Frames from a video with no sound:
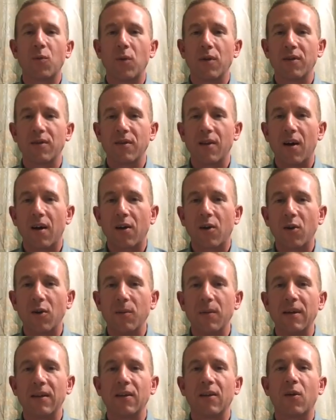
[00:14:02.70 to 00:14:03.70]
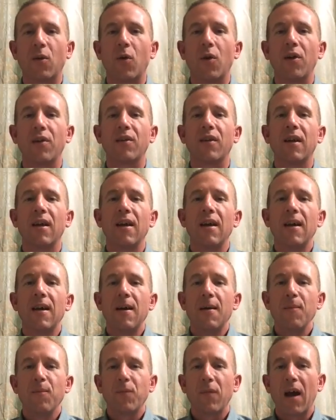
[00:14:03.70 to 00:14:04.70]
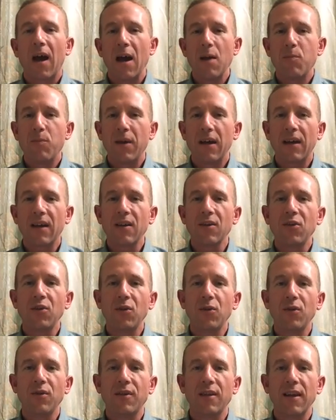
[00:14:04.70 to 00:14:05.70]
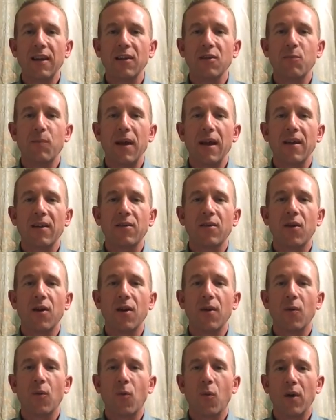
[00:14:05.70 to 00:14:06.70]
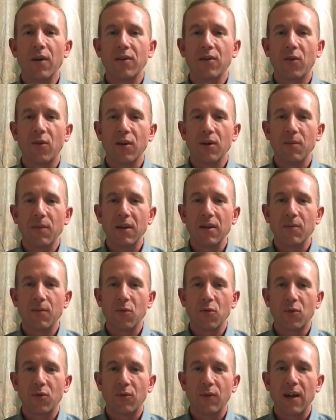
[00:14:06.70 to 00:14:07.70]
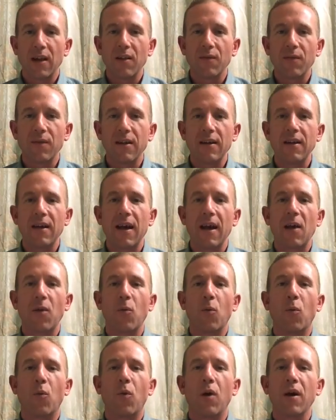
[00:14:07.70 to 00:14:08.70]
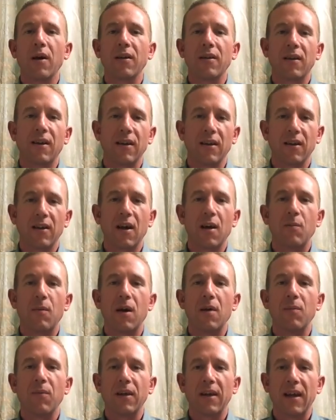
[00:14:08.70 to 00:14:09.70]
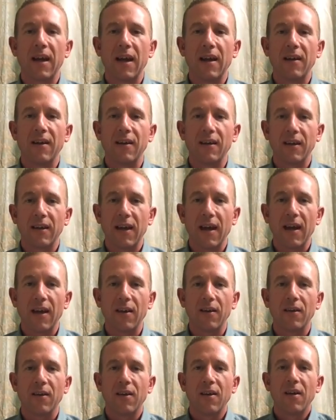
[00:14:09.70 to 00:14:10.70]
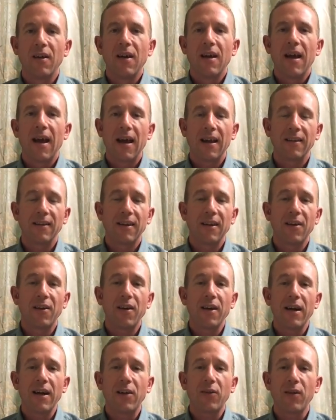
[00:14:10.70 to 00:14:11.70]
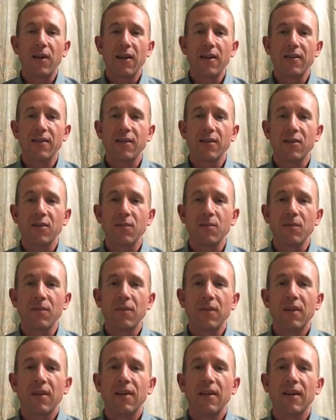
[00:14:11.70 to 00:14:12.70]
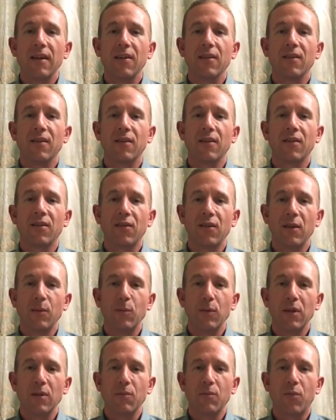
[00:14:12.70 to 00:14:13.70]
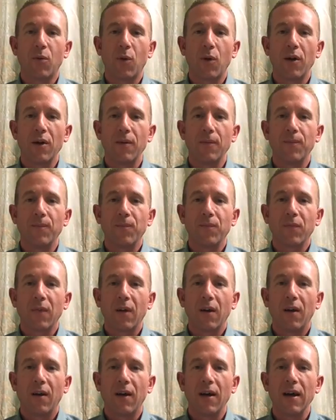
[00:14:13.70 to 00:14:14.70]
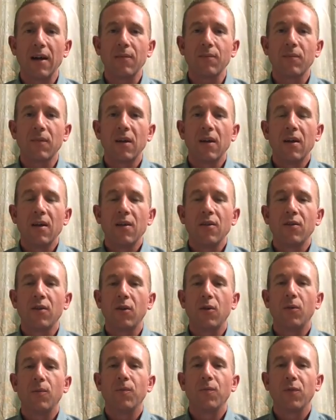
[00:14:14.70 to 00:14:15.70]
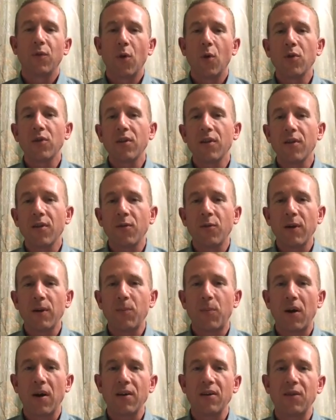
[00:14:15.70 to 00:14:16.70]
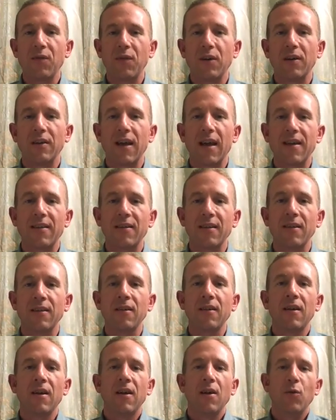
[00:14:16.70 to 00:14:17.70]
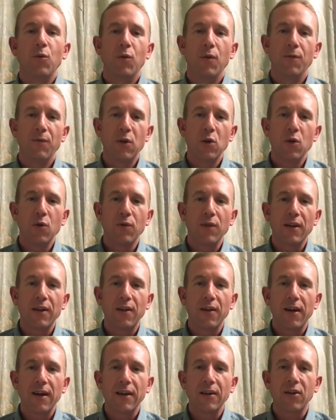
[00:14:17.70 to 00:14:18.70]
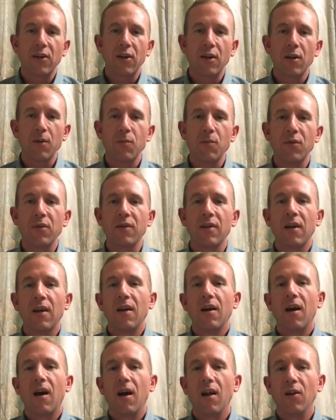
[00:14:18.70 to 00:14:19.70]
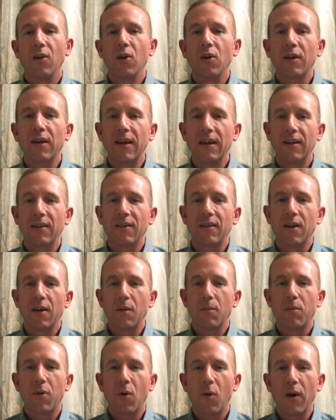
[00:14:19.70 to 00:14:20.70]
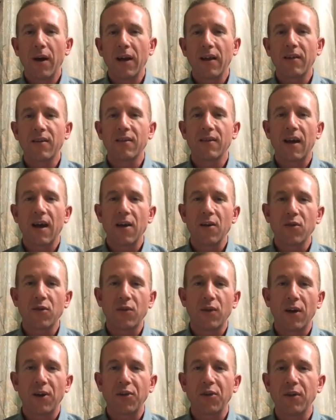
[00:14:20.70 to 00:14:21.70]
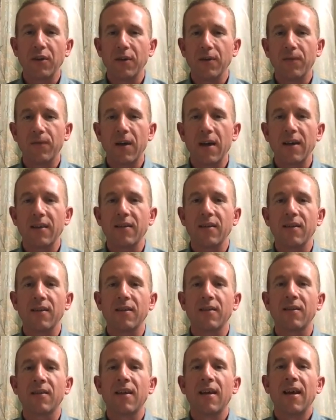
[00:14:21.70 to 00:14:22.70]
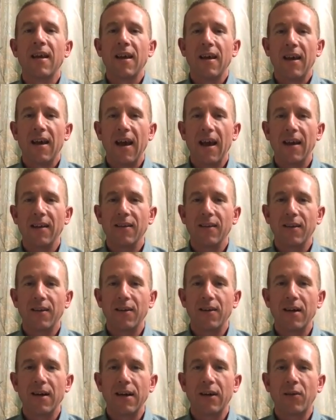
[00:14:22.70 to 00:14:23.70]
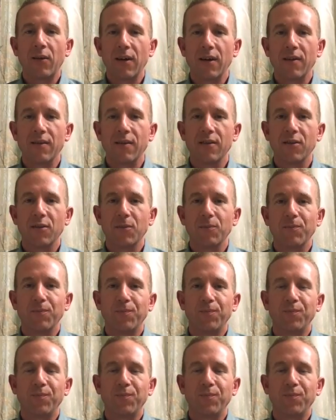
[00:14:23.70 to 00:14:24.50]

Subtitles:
and what's not going to be in the course, I pick and choose things based on what's going to be the most relevant and what can come up again and again. And literary criticism is extremely important, all right? So those are the 3 parts of your lesson: review of literary terms, a look at poetic style, structure, and devices, and literary criticism.